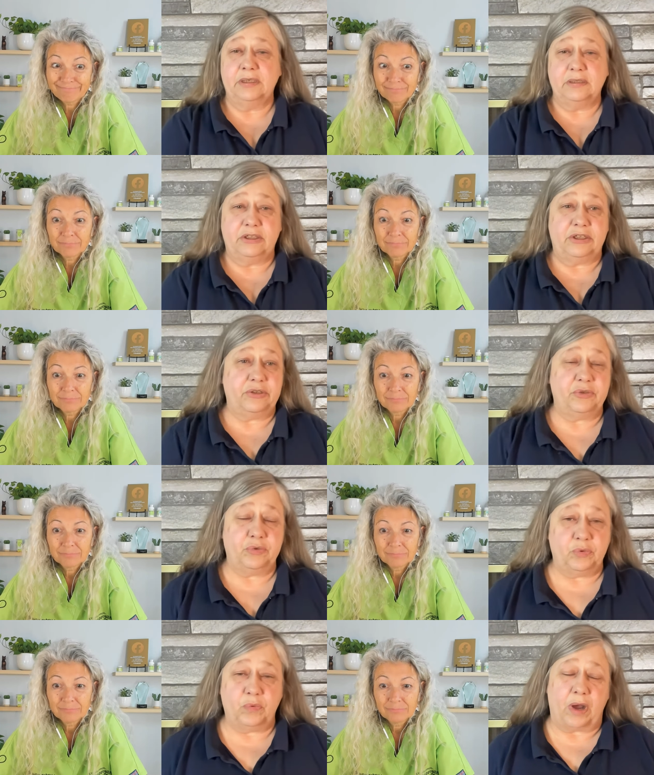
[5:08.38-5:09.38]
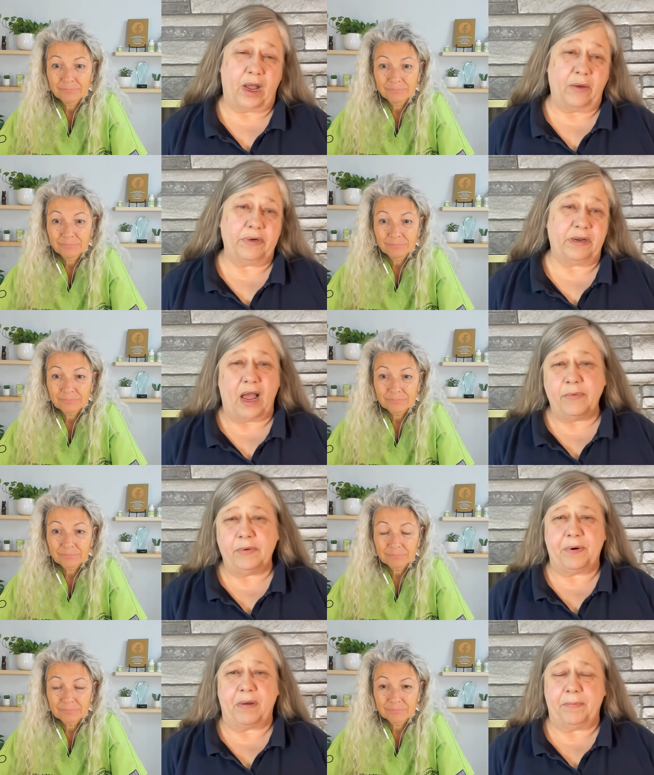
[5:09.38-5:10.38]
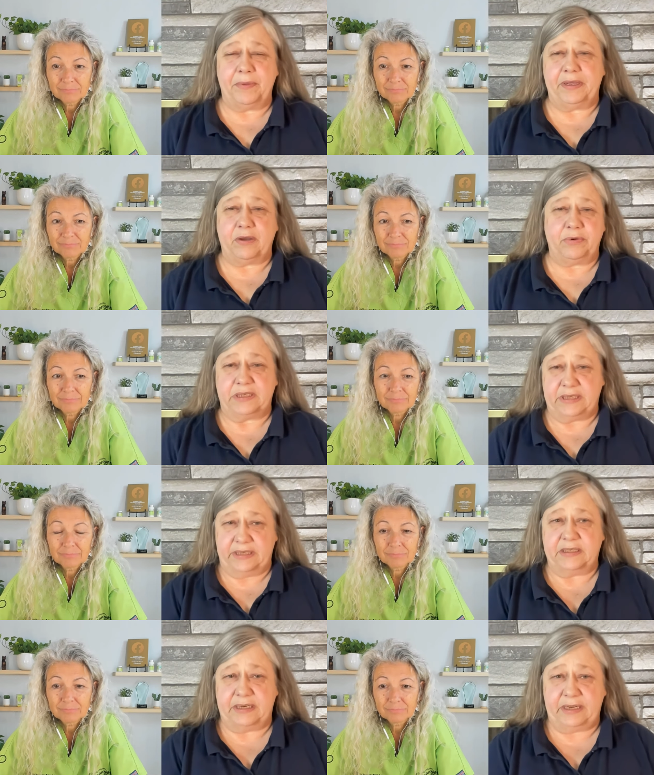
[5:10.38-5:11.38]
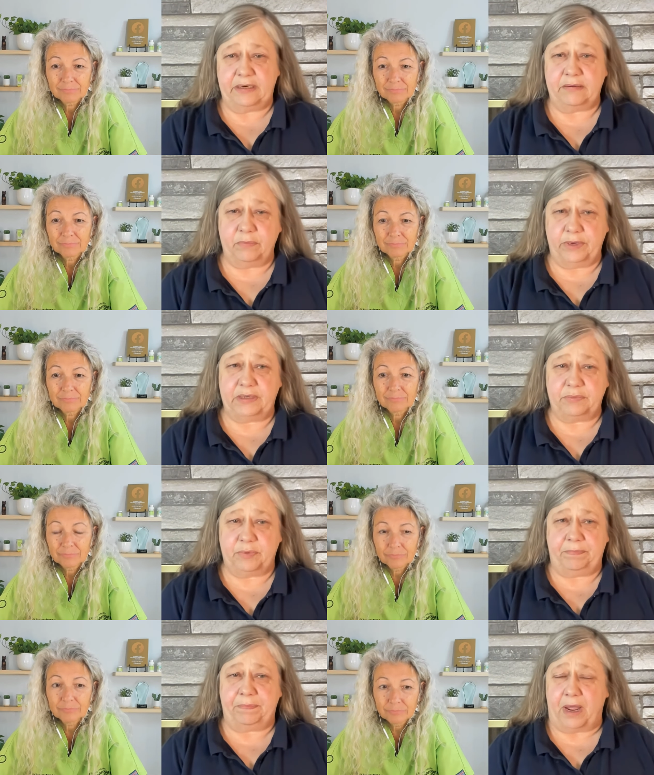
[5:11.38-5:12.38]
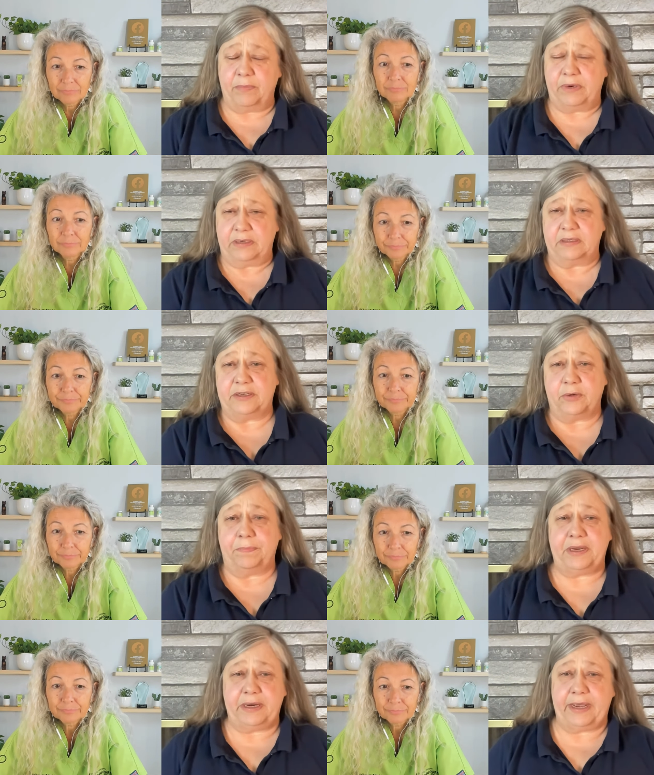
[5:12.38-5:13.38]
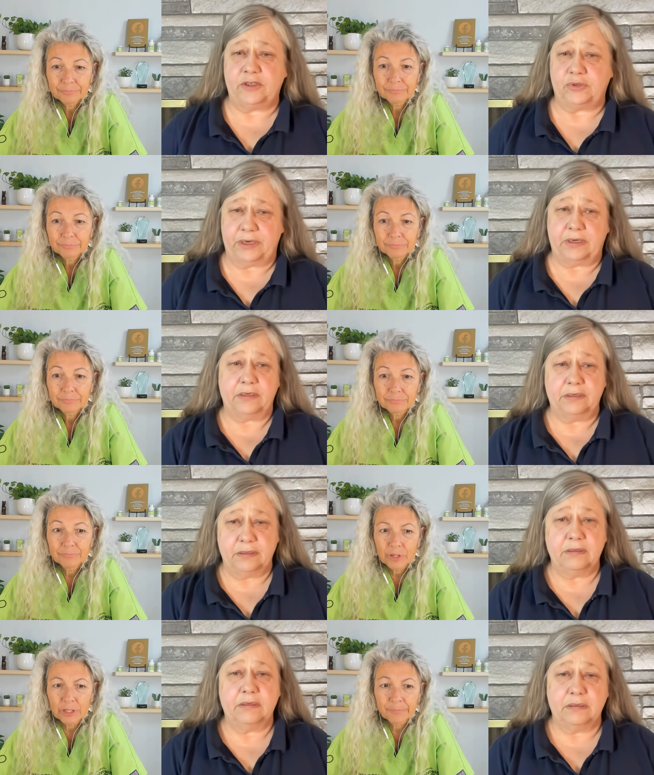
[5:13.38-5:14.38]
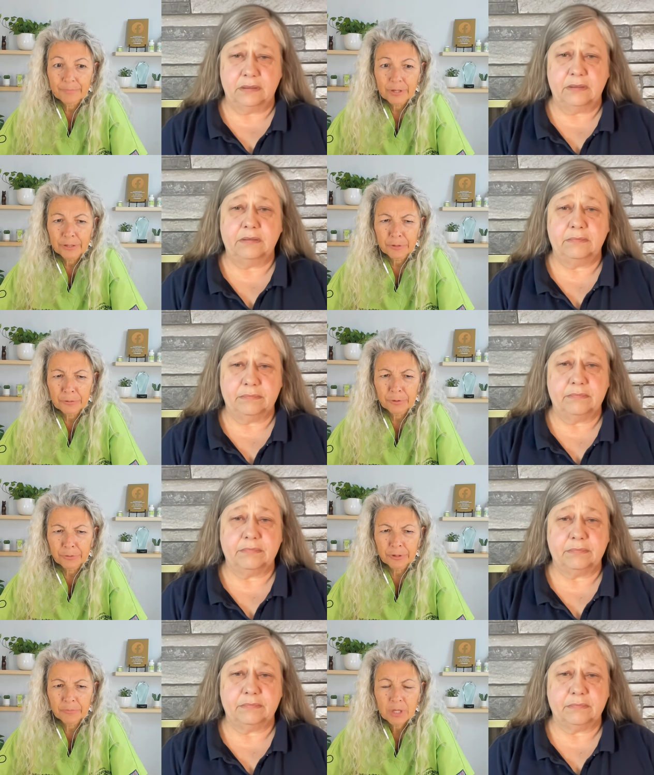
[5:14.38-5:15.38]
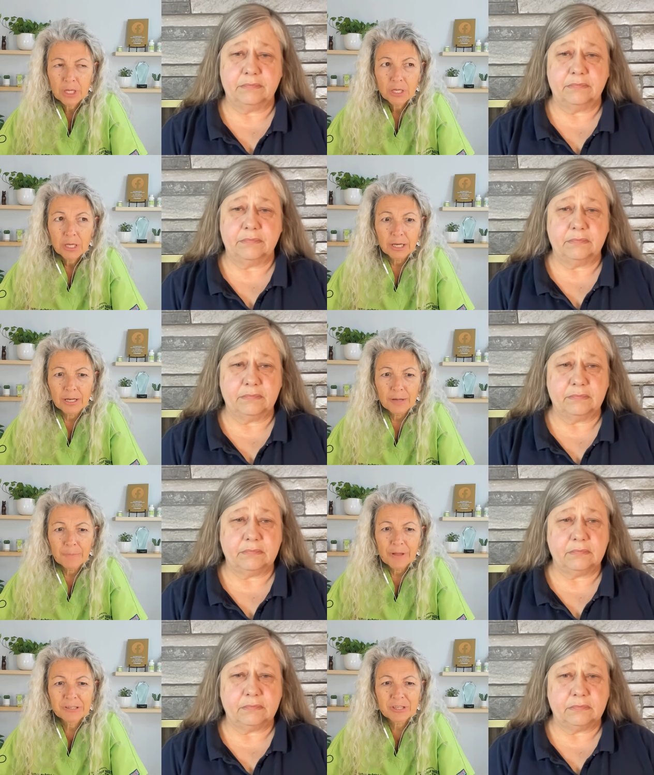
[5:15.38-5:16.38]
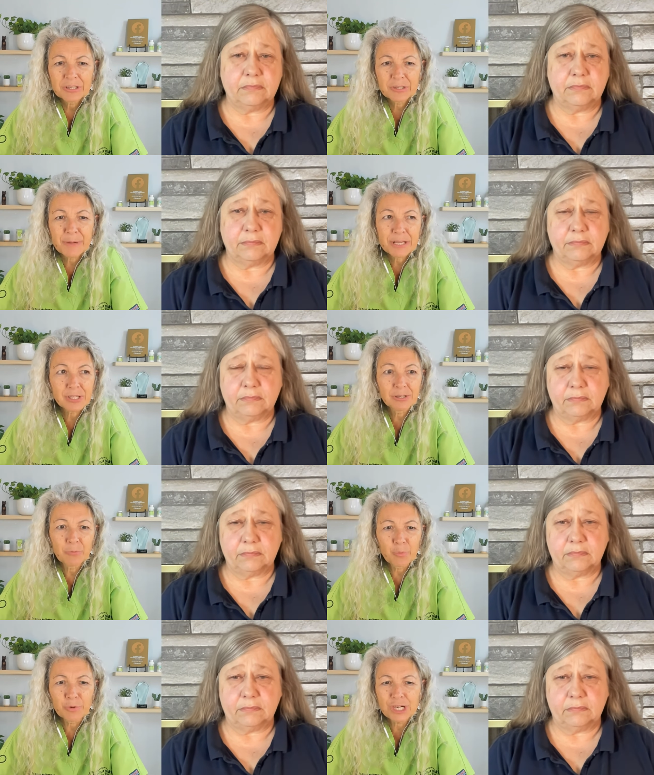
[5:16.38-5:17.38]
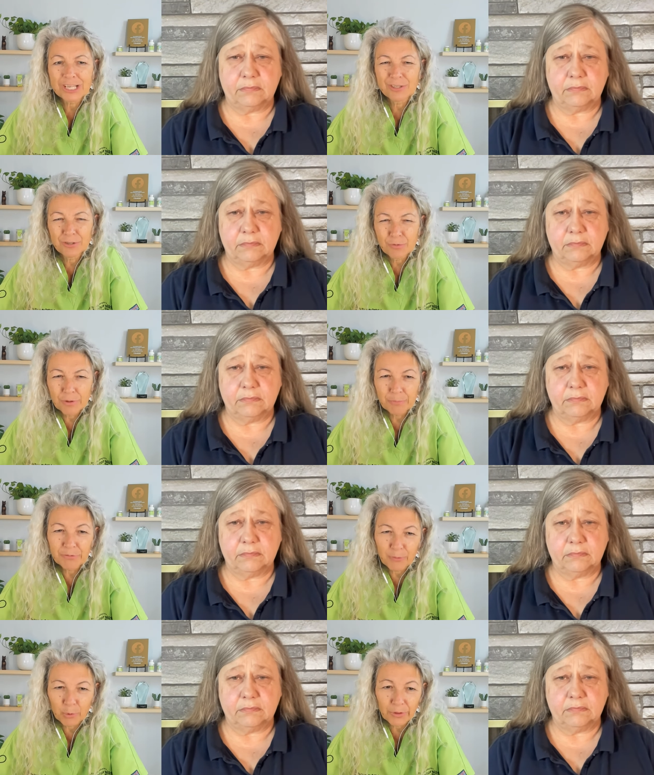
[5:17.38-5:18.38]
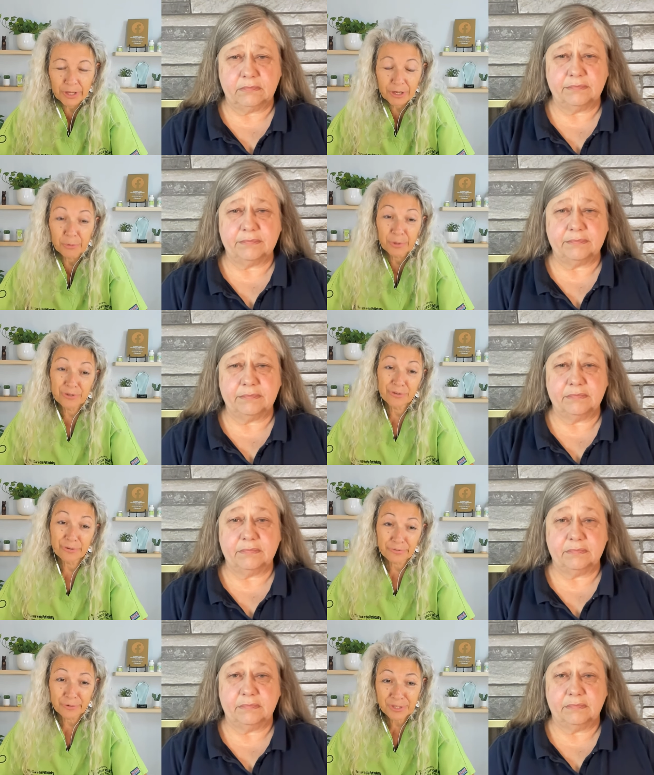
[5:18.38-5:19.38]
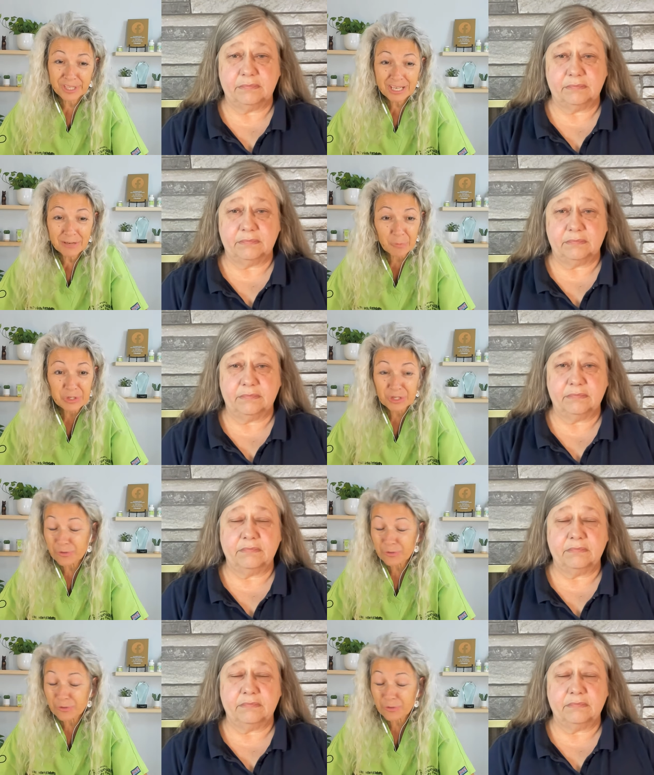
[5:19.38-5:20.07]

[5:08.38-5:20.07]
Speaker 1: to I would I would probably go to sixteen weeks. Would I would consider pediatric?
Speaker 2: Yeah, I, I would agree. Um, it's it's basically when we're trying to do them before they go into their first heat, which